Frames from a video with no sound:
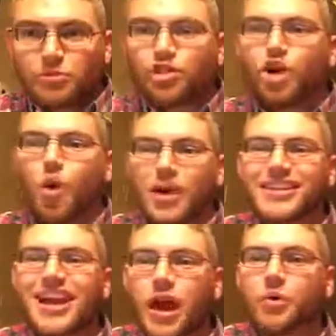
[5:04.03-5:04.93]
was going
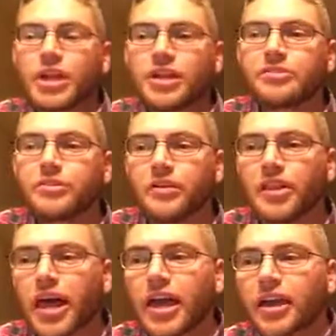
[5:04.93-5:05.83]
down into the
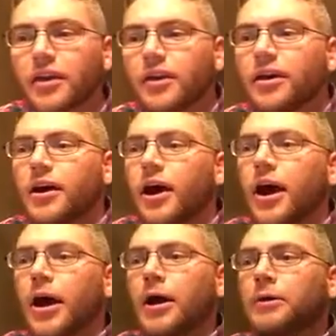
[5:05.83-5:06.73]
leg.
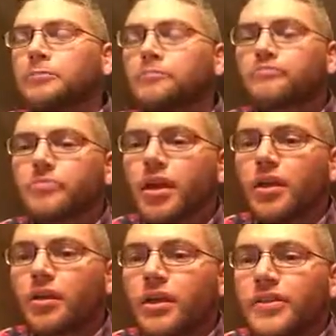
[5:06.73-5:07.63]

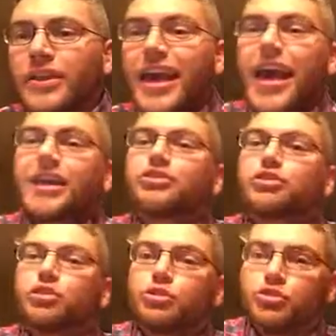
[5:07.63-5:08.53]
The
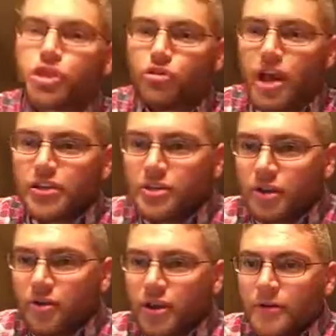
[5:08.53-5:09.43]
exclusion
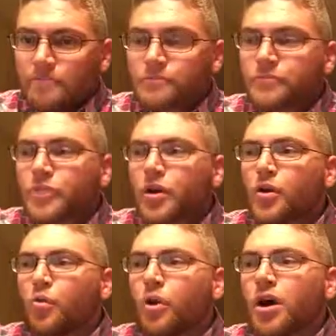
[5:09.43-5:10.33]
criteria
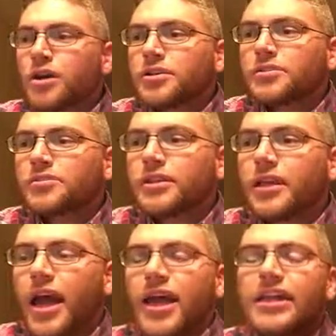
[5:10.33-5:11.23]
was
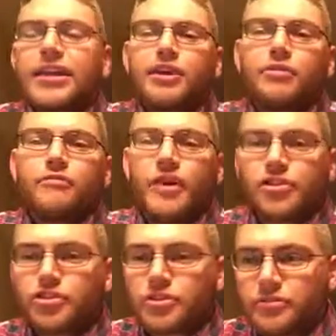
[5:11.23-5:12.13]
any
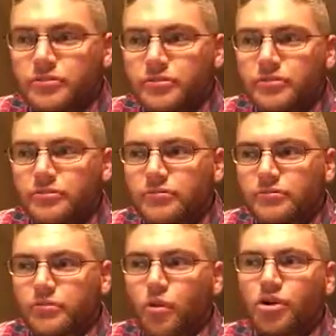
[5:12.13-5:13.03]
interventions
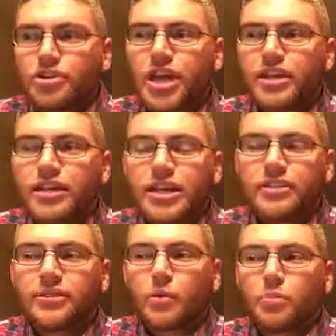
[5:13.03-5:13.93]
or
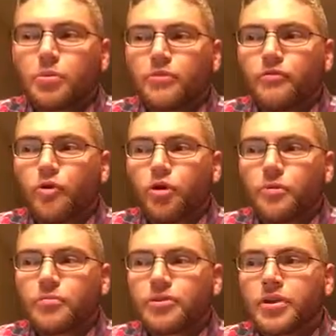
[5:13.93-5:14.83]
techniques that were
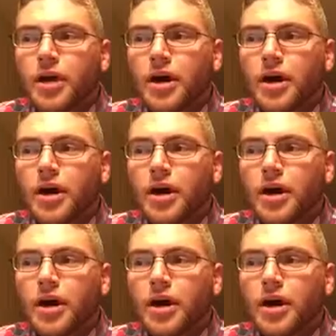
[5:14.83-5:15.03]
performed